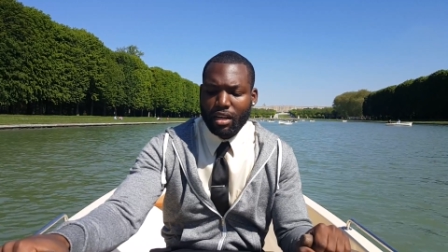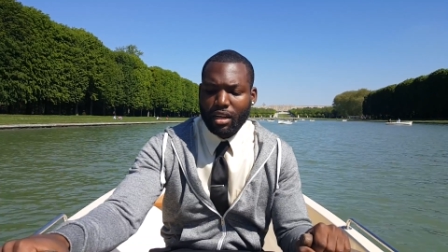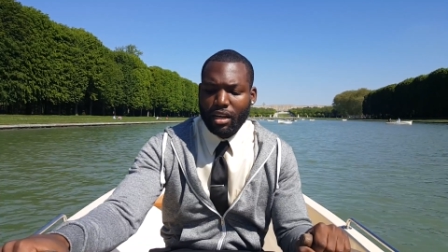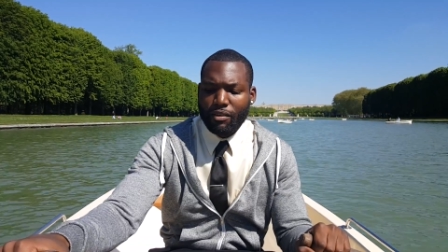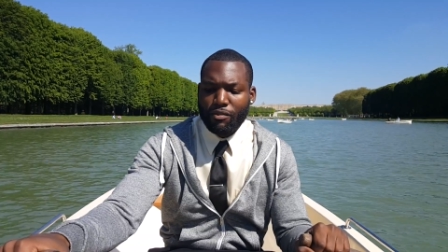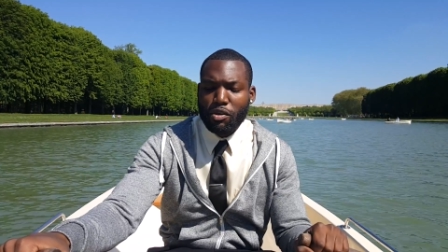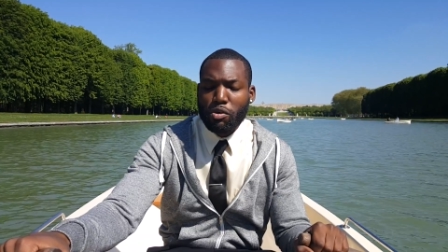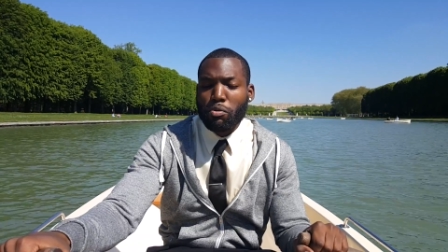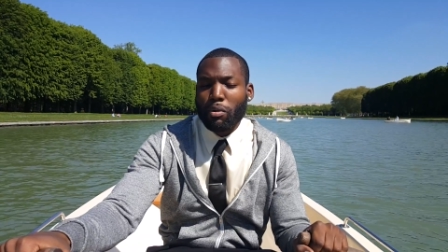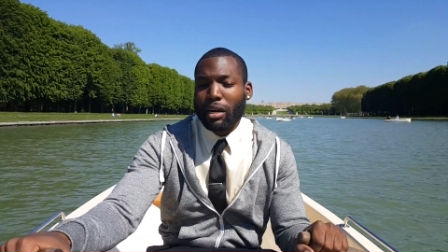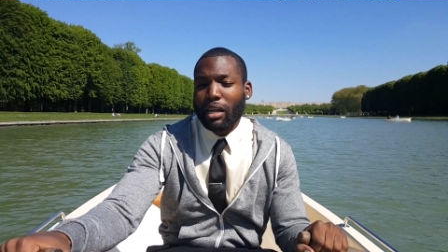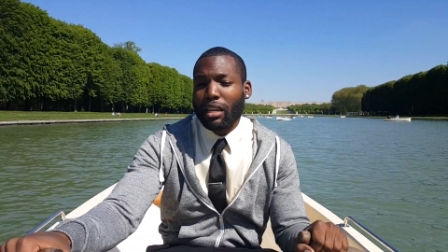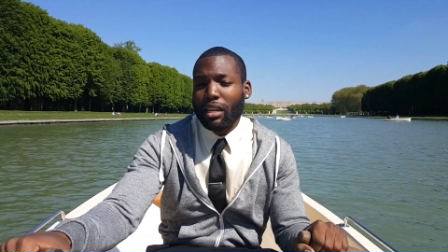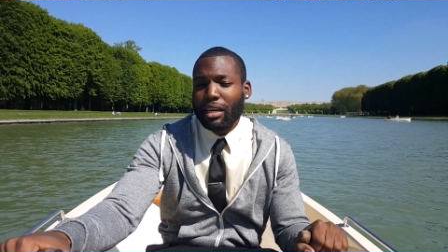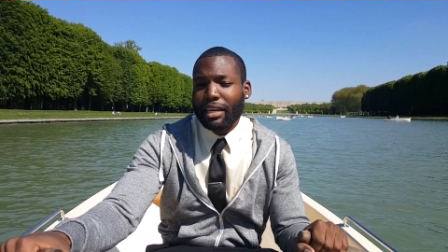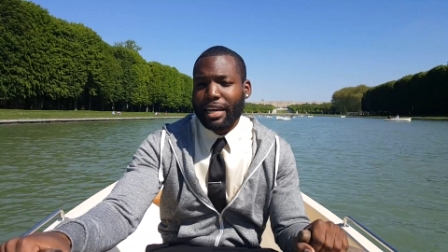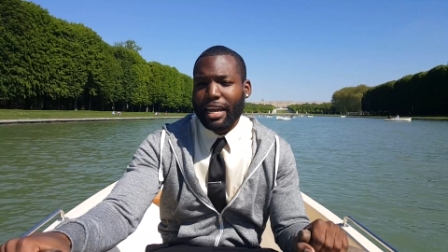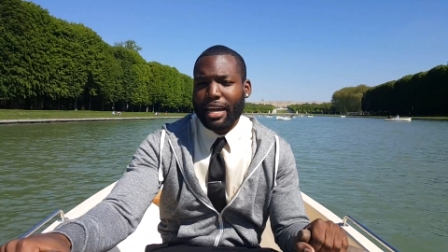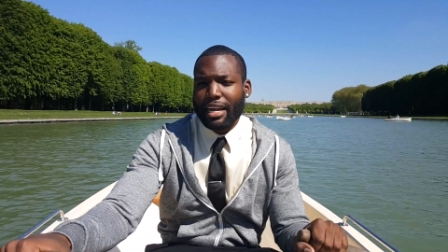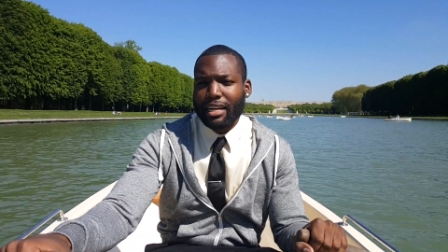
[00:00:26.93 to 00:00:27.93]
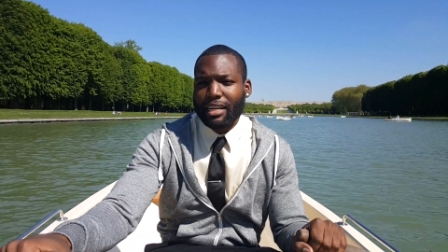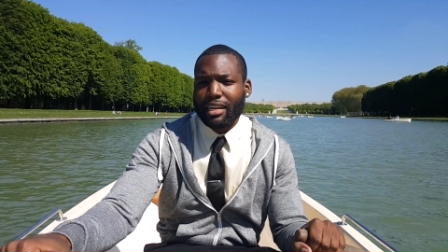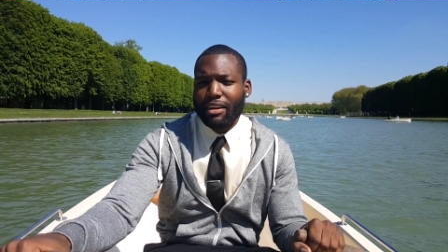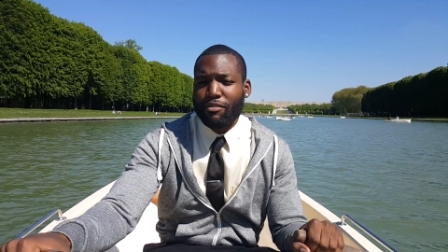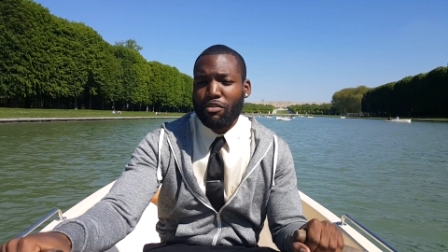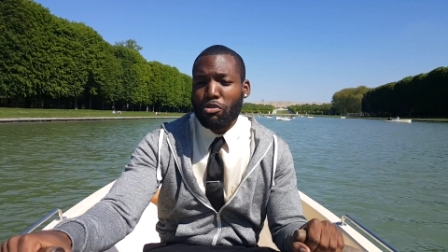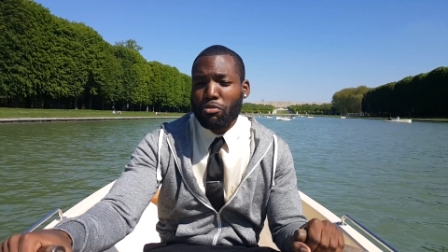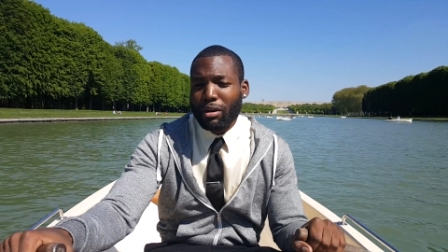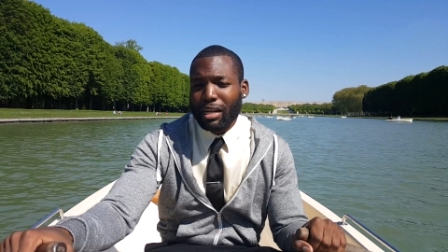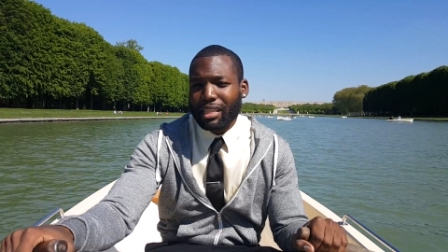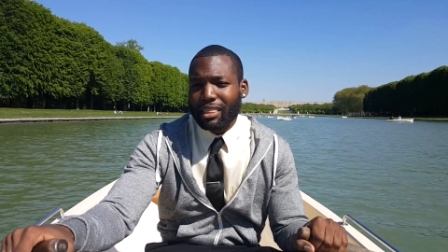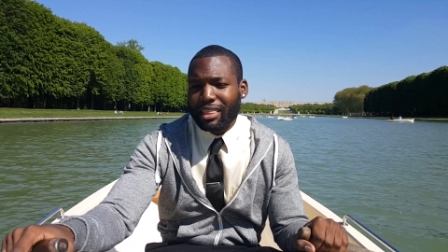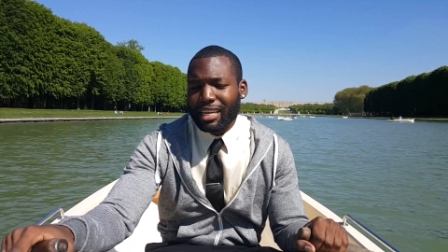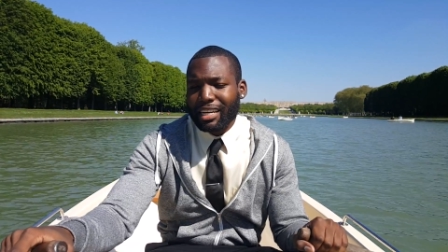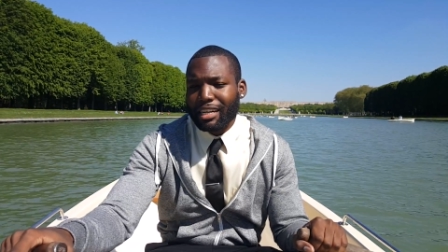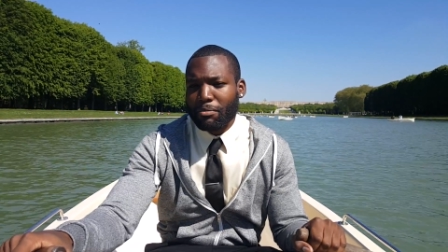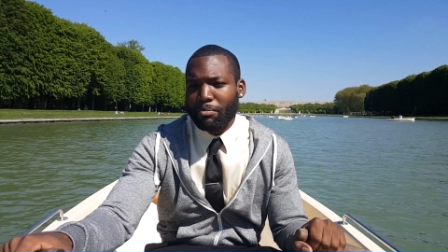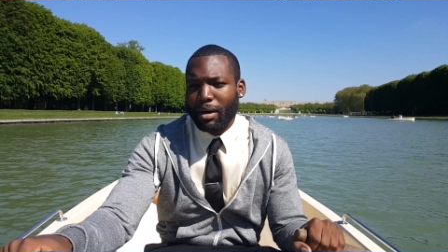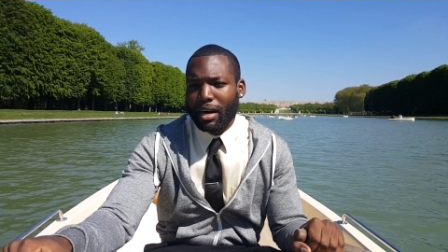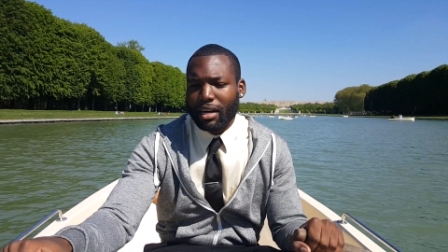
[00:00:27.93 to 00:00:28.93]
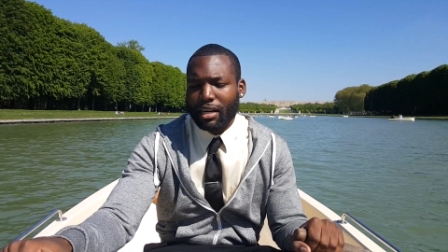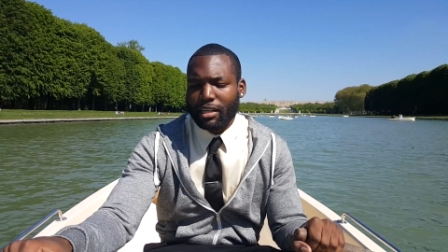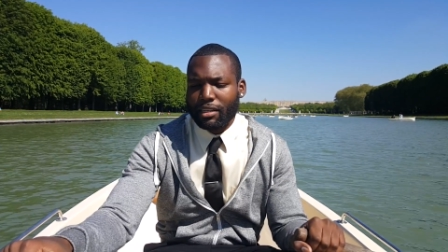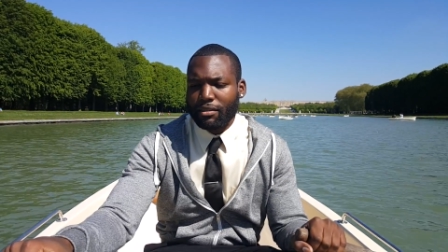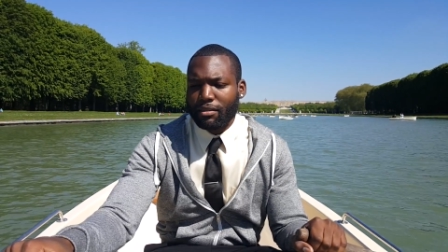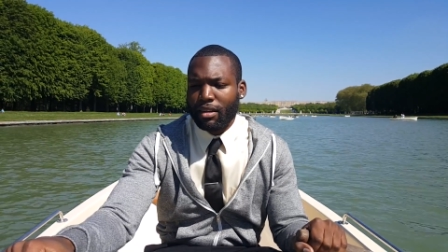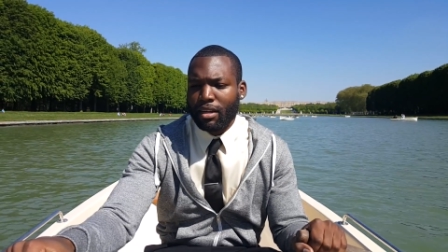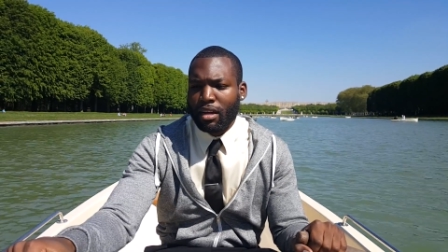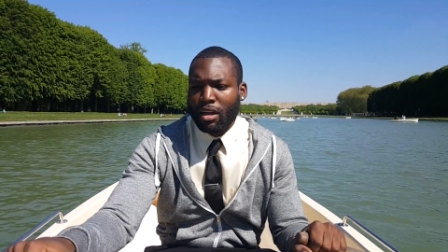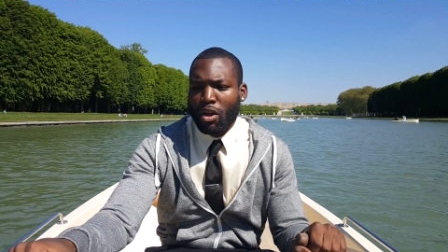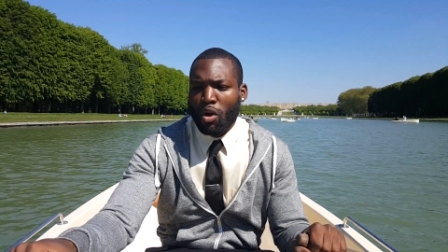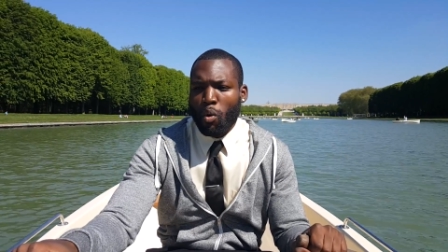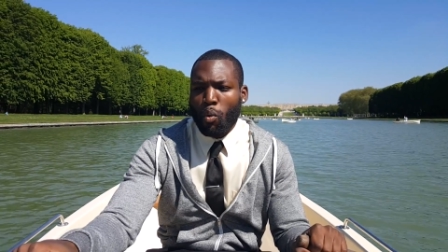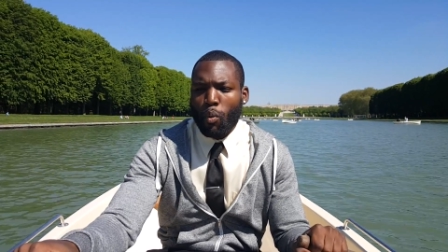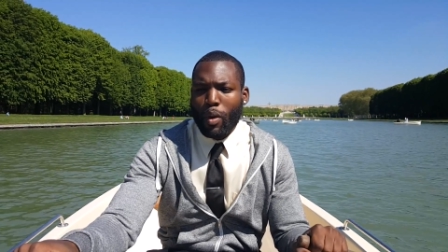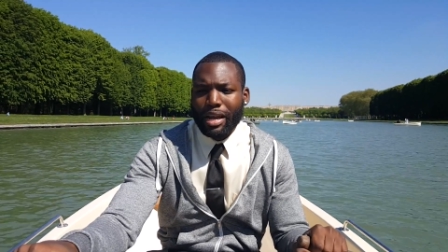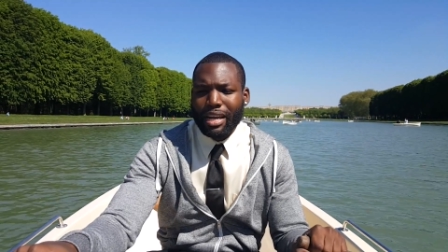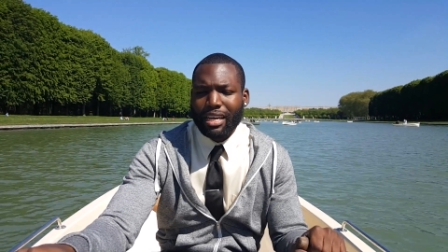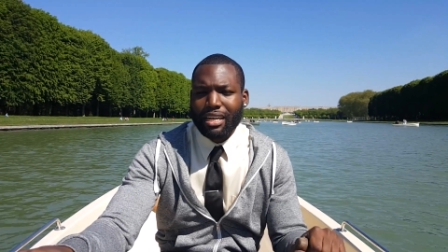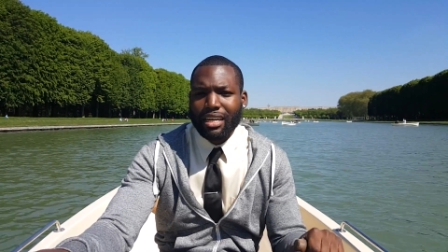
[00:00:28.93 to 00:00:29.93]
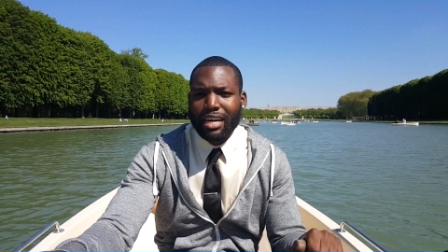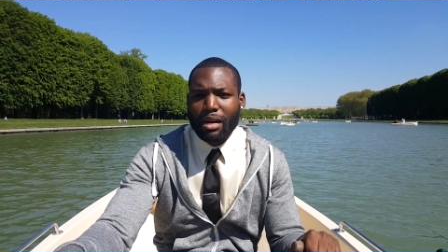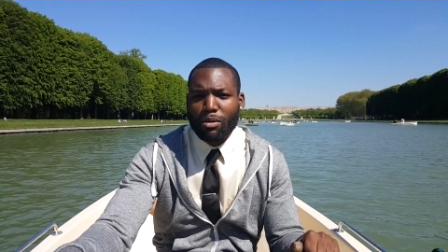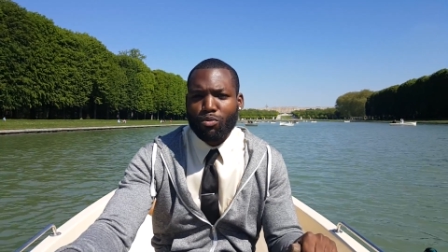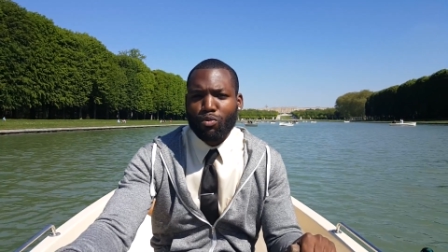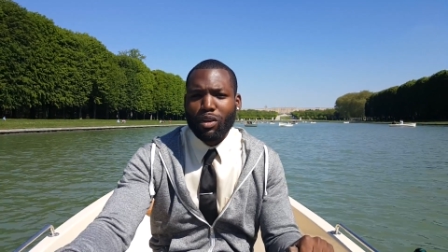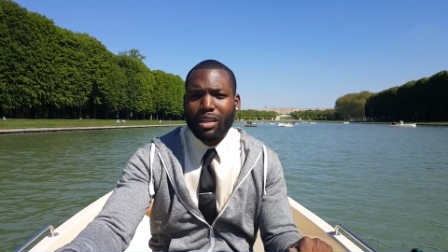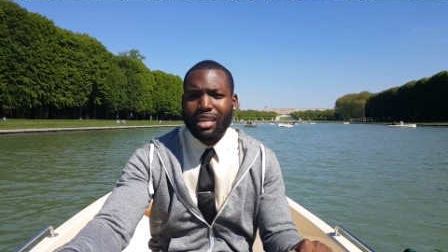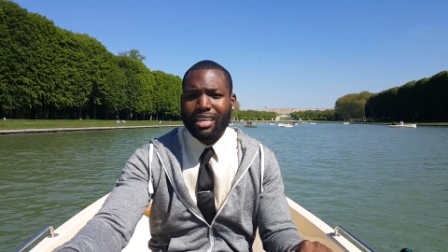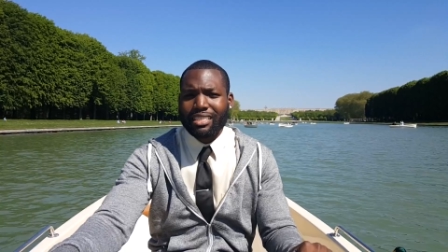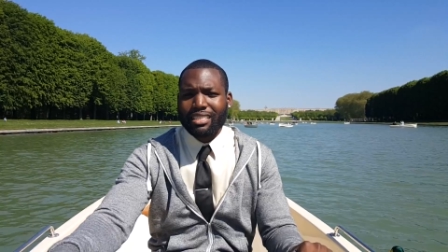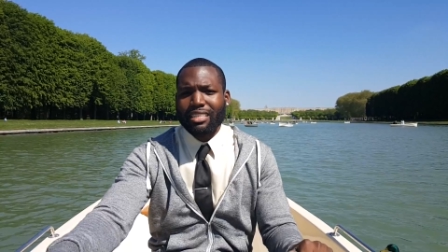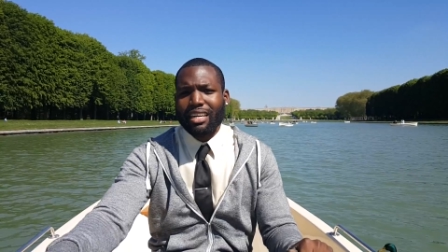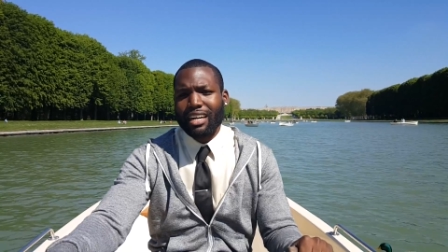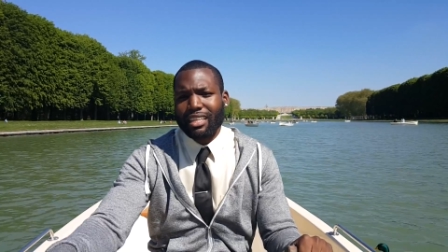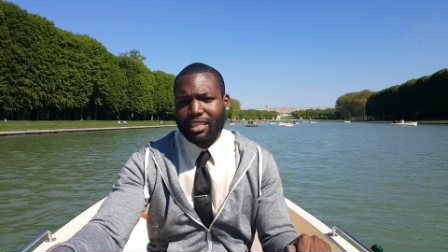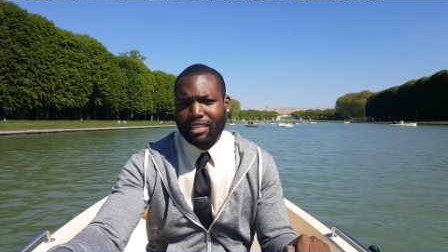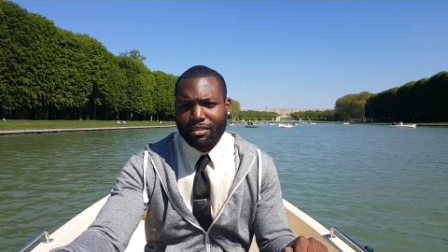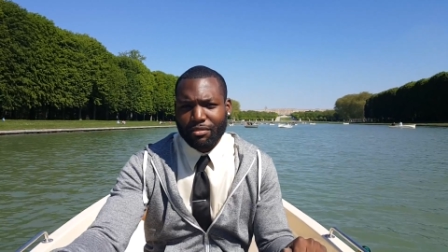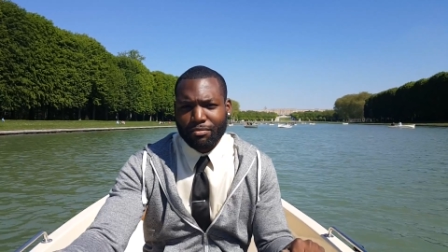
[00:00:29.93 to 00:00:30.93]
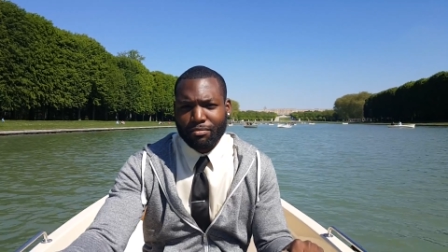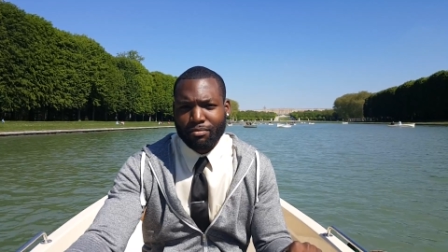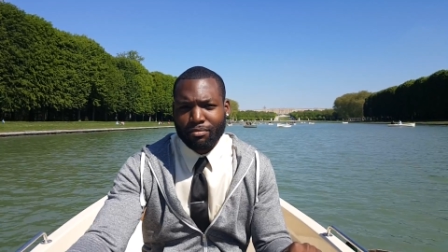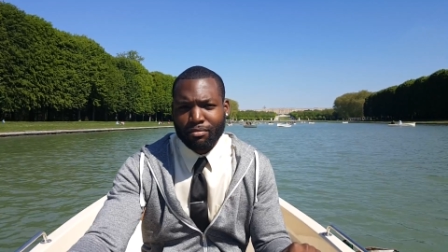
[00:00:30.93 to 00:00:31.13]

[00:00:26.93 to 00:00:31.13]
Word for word: if you really look at it, if you really think about it, Waking up really is nothing.